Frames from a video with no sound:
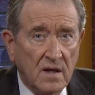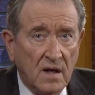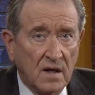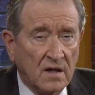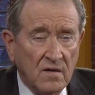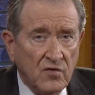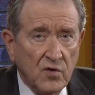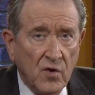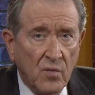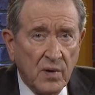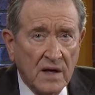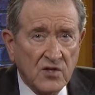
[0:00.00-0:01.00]
I give you no
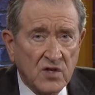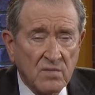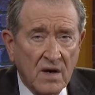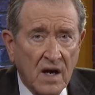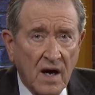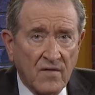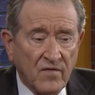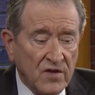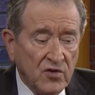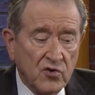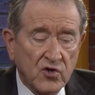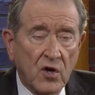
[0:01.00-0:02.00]
place in my life. Then
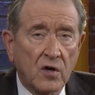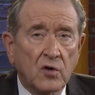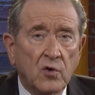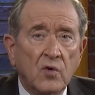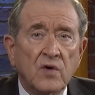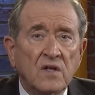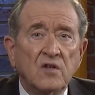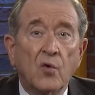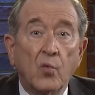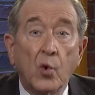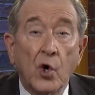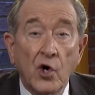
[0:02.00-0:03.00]
you start quoting the
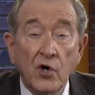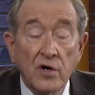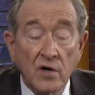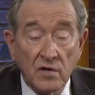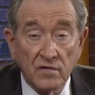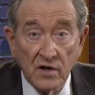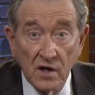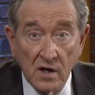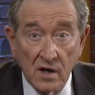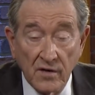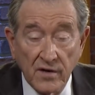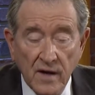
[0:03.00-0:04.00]
Word of
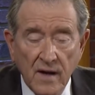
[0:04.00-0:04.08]
God,